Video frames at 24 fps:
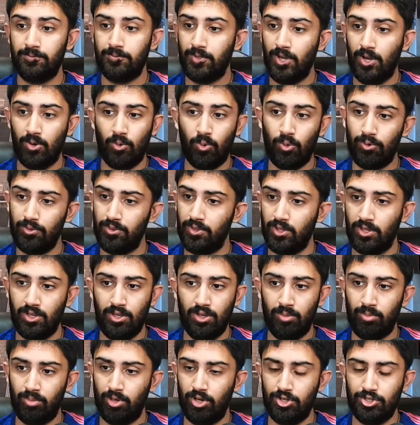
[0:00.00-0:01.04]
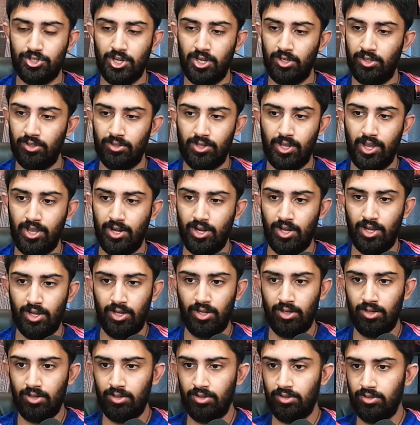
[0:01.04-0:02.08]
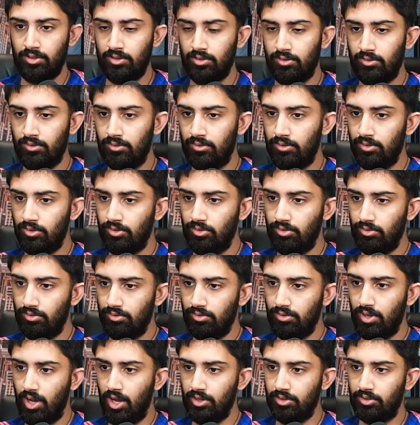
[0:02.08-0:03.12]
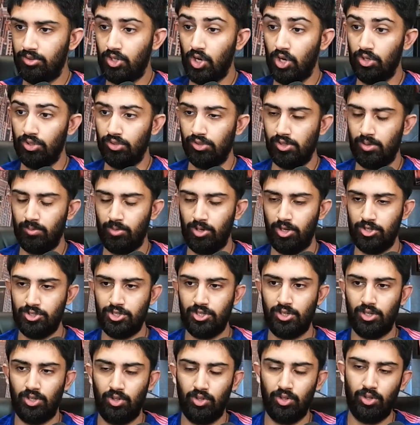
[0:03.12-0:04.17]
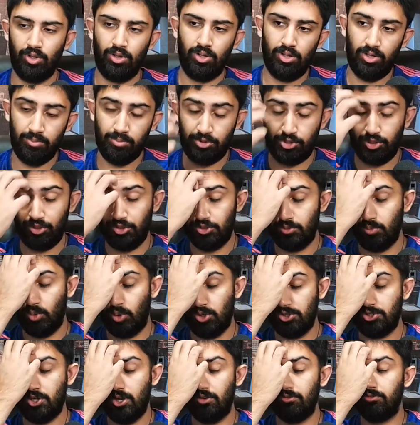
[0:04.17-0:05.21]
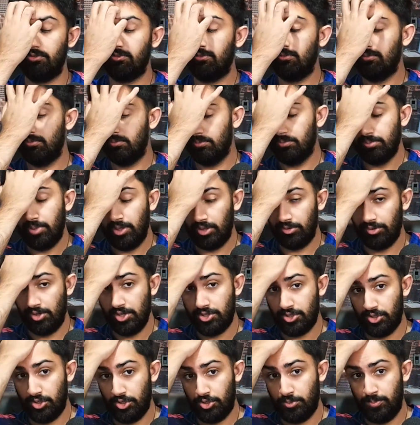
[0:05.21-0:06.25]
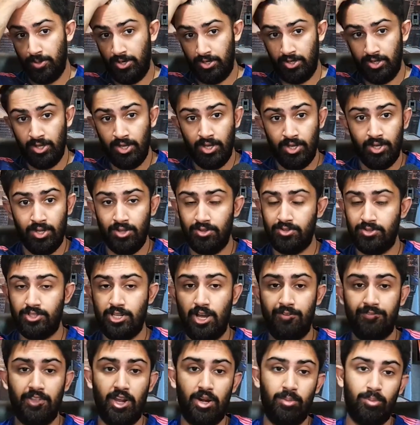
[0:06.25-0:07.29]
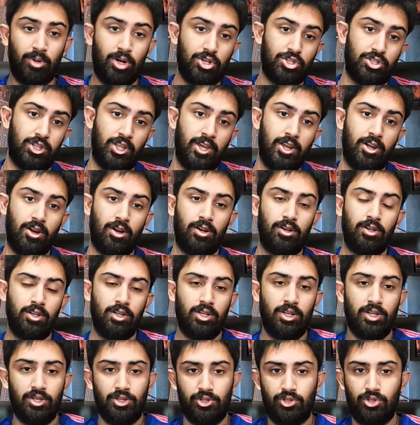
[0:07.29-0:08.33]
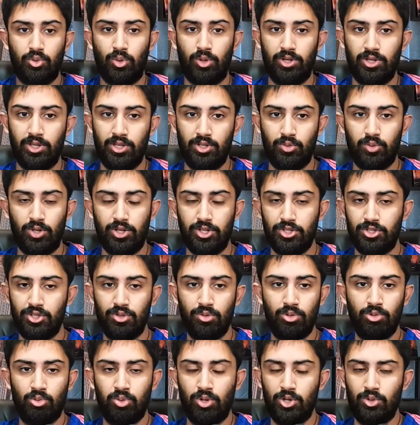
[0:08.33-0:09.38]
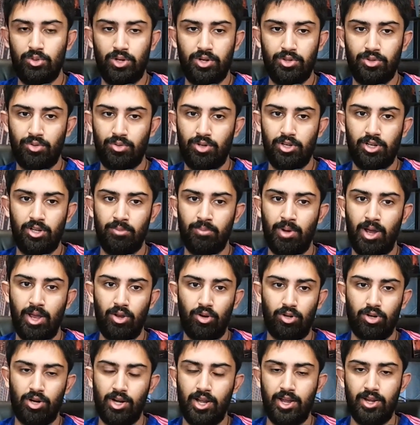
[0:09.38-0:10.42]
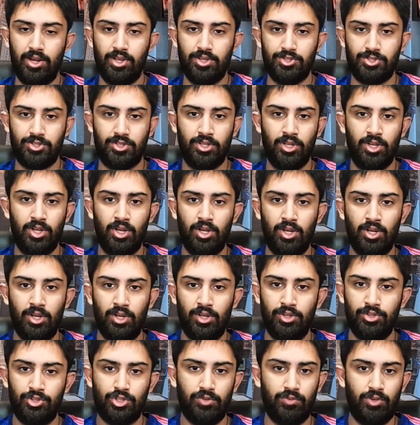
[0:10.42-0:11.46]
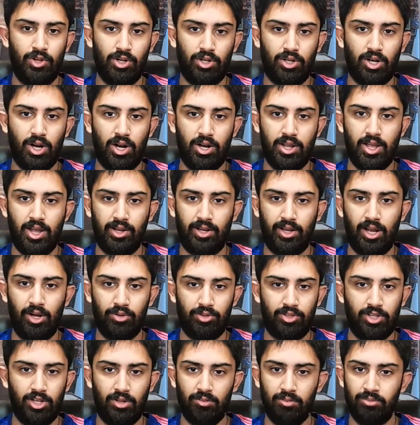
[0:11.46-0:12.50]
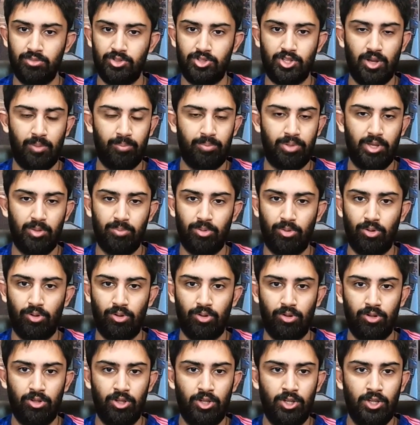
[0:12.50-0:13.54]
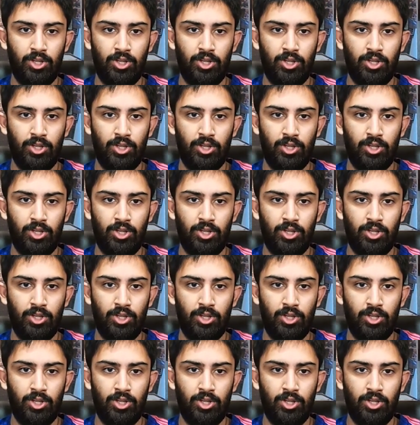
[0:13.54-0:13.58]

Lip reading: Yeah, or the emerging data, not currently emerging, although I'm sure there's more stuff being researched, but stuff that emerged later in 2022 and 2023 on myocarditis, severe cardiac outcomes, some people